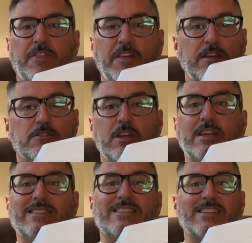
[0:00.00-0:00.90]
thinks
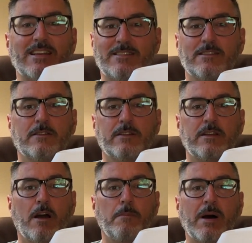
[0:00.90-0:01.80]

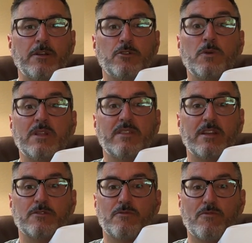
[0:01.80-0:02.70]
incessantly about doing
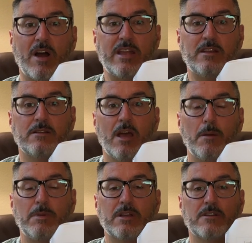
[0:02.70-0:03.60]
things right
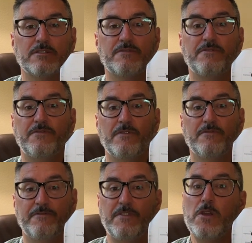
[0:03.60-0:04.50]
because of
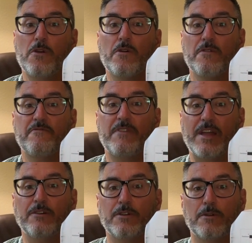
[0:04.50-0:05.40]
fear of
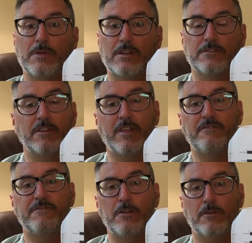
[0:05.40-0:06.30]
failure, because then they
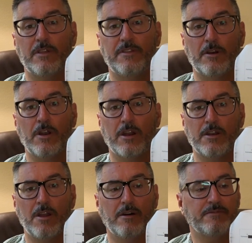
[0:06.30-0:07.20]
fear that they're not
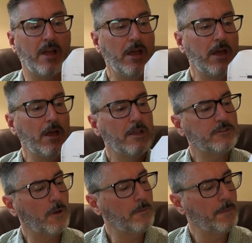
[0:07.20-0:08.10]
enough.
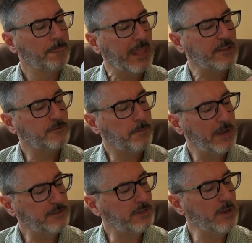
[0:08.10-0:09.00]
So
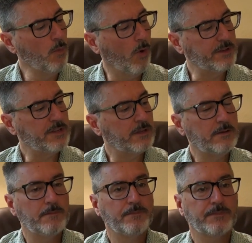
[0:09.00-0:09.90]
expressed and
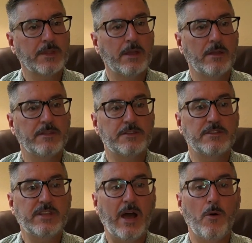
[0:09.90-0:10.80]
wanted, this
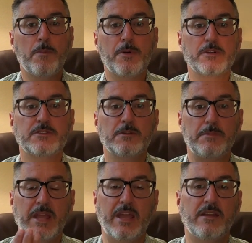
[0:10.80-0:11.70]
is how a person
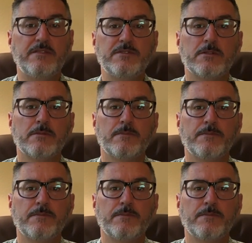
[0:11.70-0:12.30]
behaves,